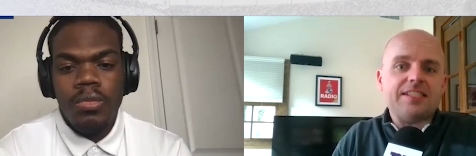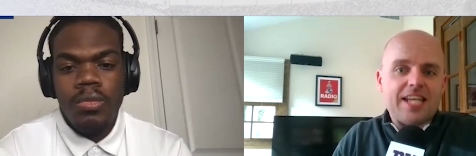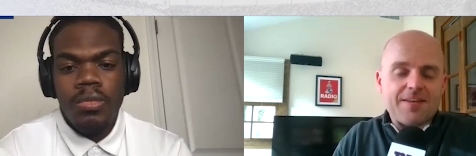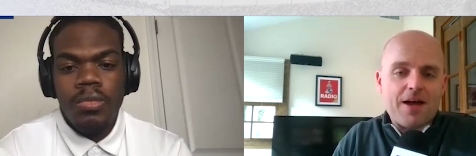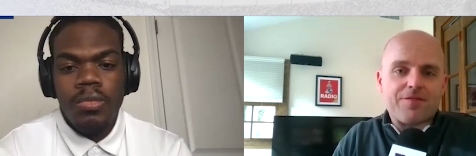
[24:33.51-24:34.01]

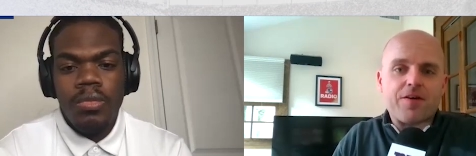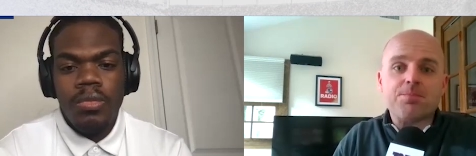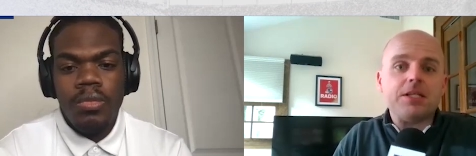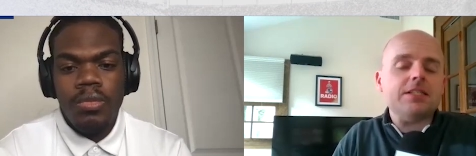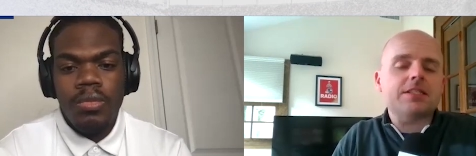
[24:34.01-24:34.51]
Speaker 1: safe, my
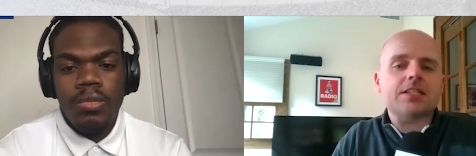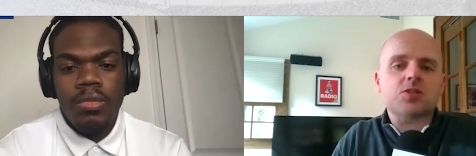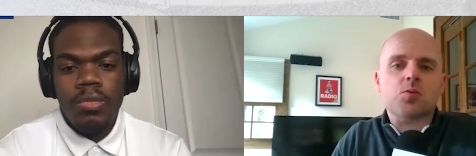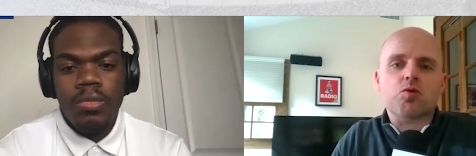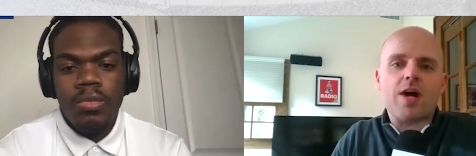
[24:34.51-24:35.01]
friend. Please get
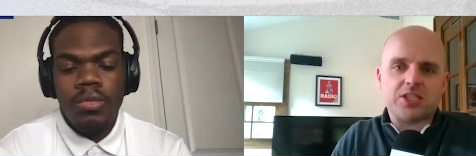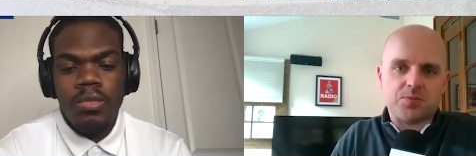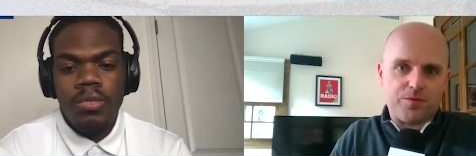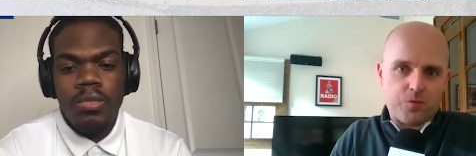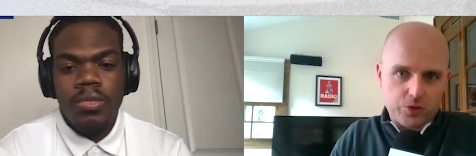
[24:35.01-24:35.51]
some
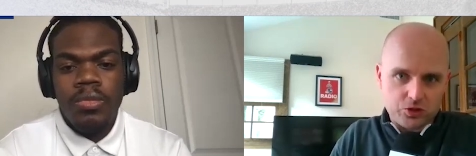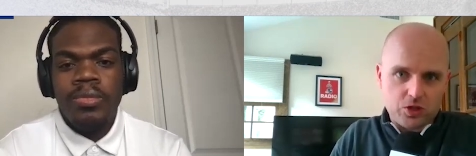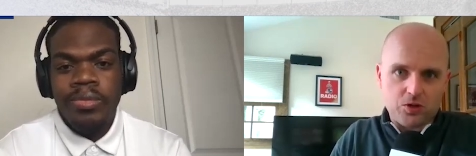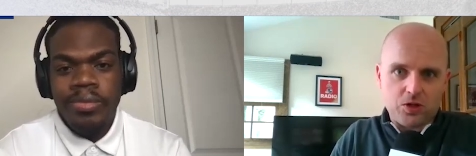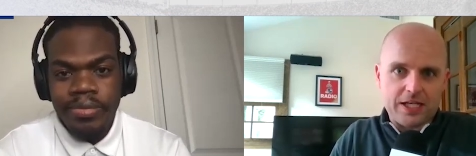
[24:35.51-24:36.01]
rest before you
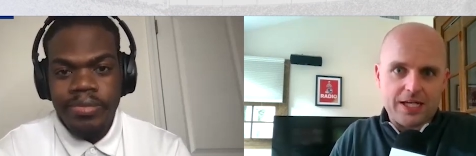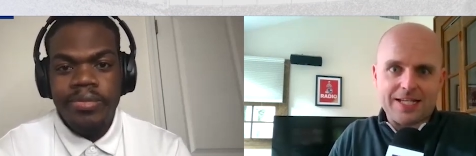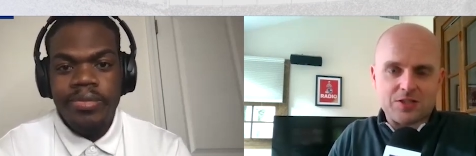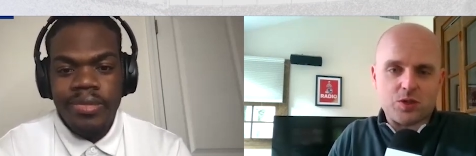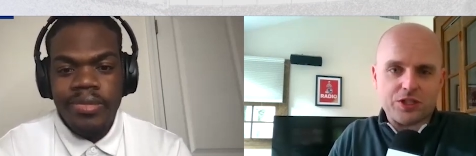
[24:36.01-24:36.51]
start looking at
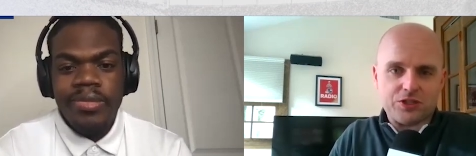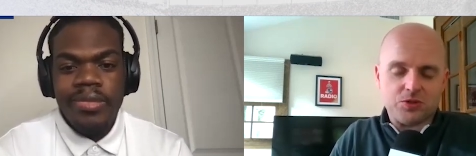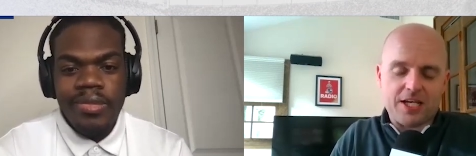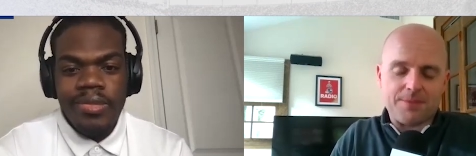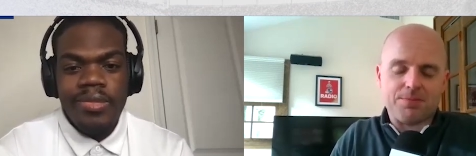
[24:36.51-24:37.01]
that
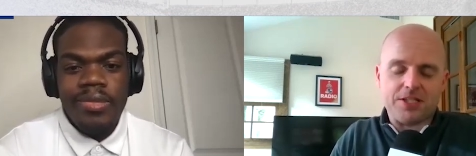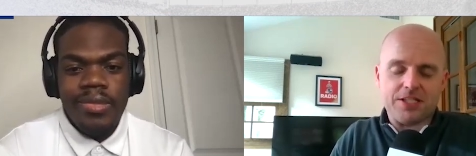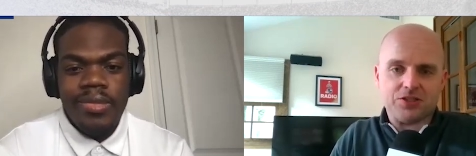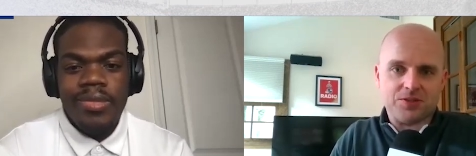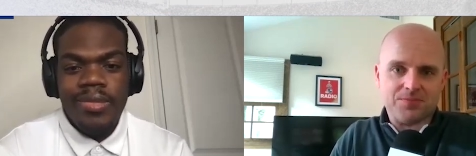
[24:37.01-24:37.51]
22 tape,
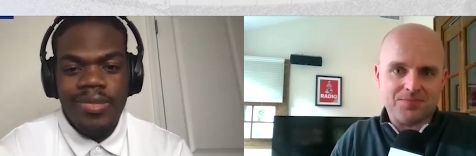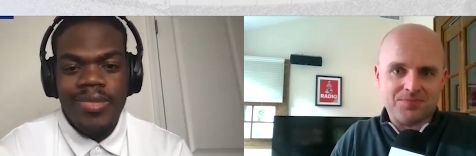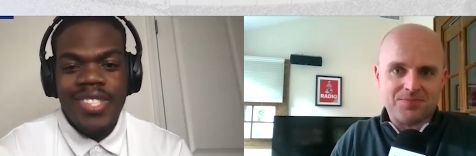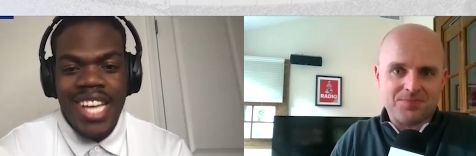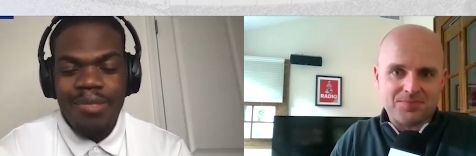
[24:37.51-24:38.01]
please.
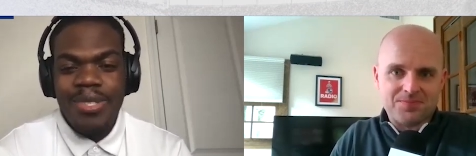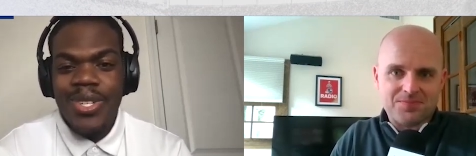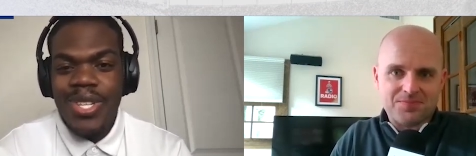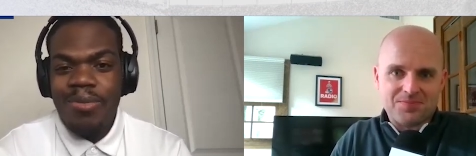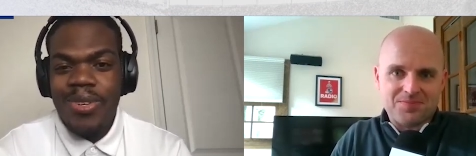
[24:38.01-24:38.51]

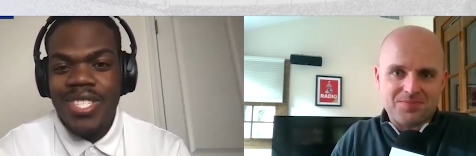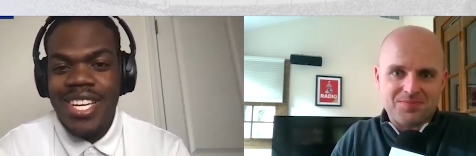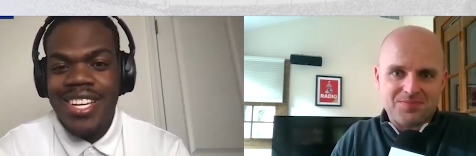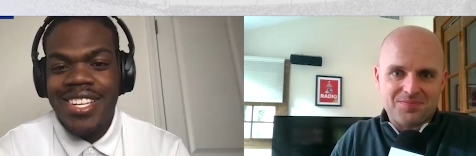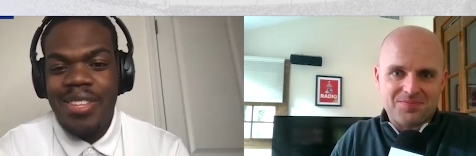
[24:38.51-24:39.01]
Speaker 2: Absolutely. I'm going to
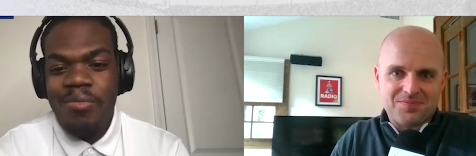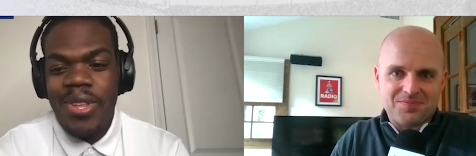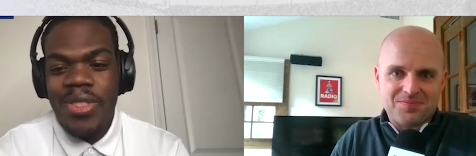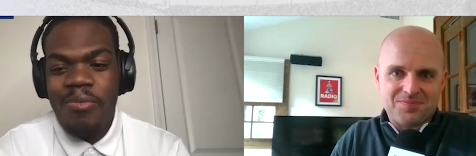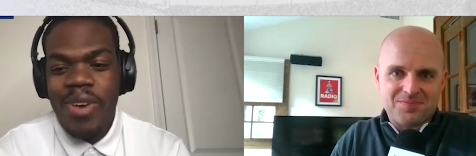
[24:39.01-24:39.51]
take the
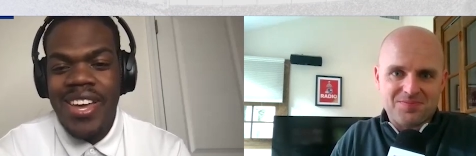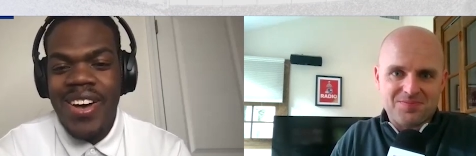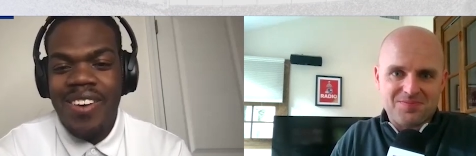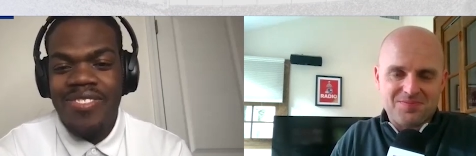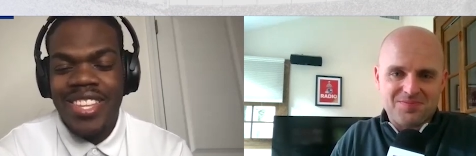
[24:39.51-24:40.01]
month of May
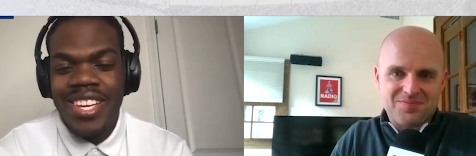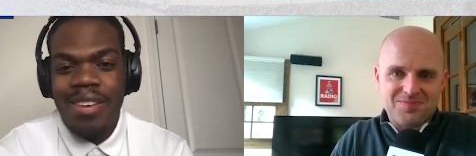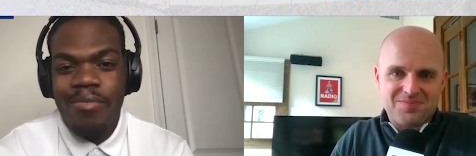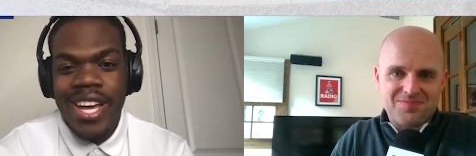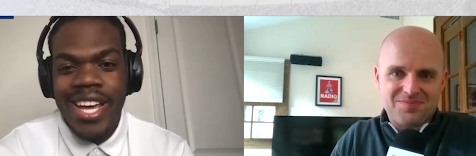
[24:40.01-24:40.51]
off and then
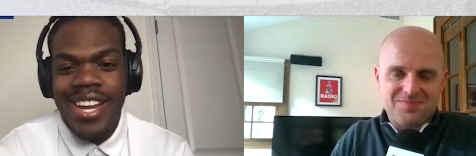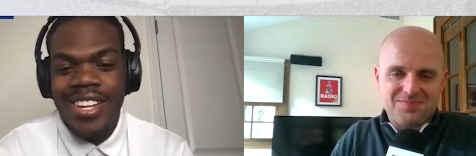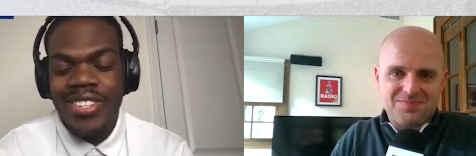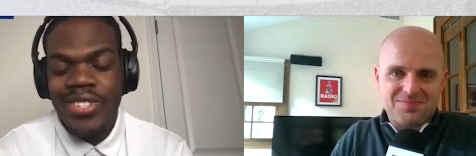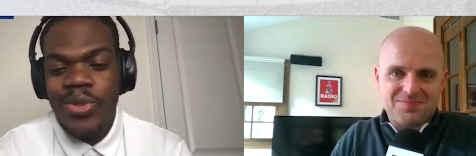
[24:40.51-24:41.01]
get back at
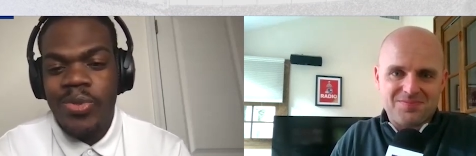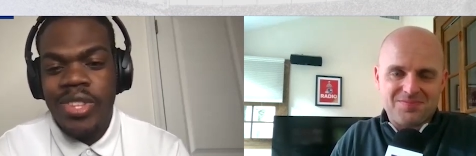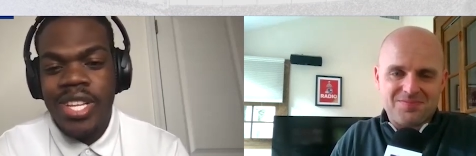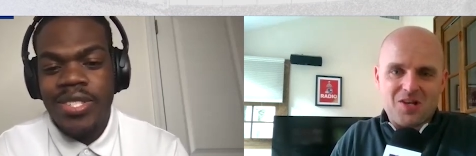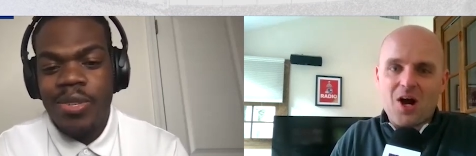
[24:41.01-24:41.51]
it in June.
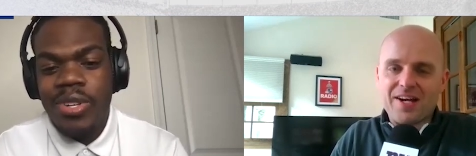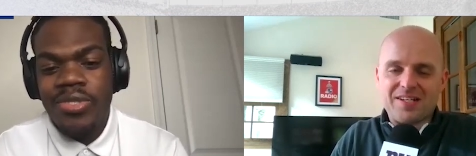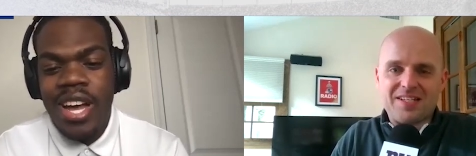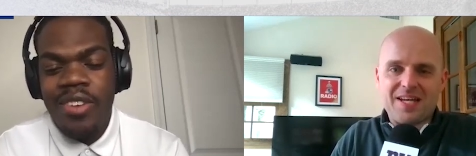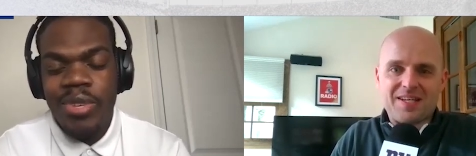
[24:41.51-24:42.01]
Thanks so much
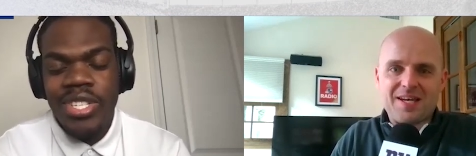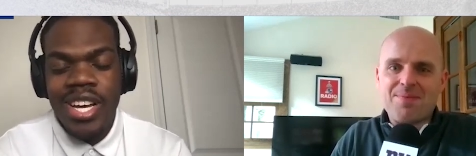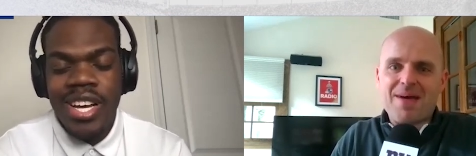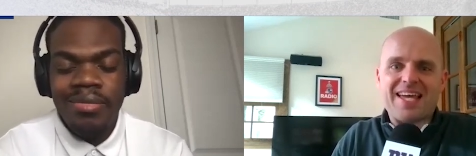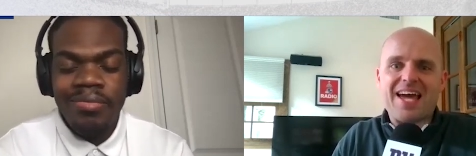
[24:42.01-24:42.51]
for having get, me,
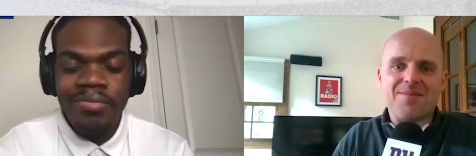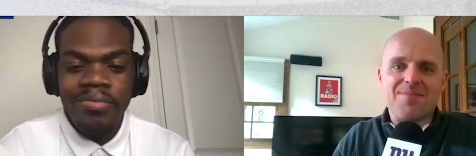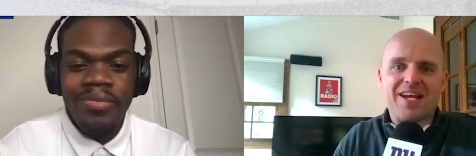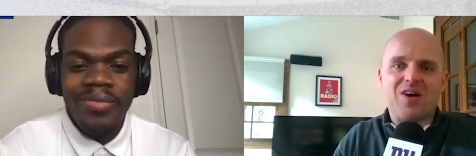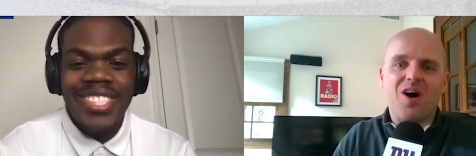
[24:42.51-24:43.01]
John. Get back
Speaker 1: at it,
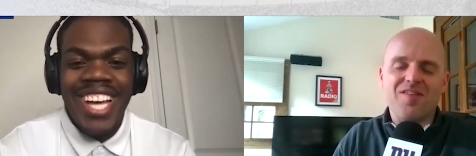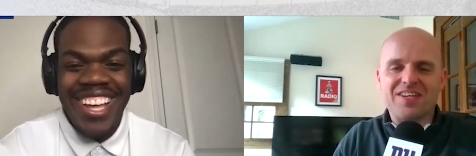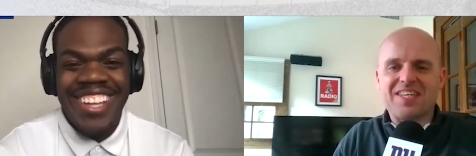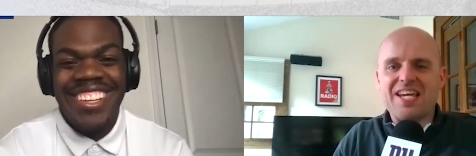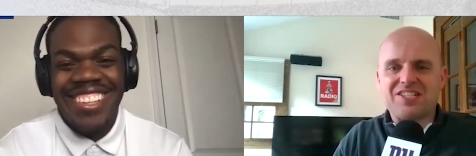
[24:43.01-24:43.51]
man. Go on
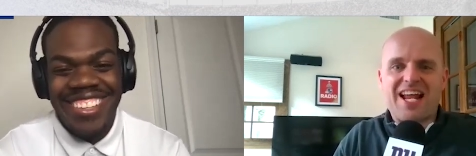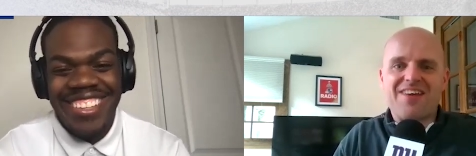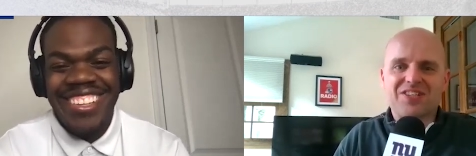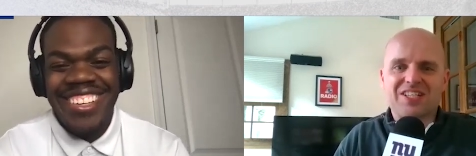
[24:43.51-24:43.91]
vacation. Have a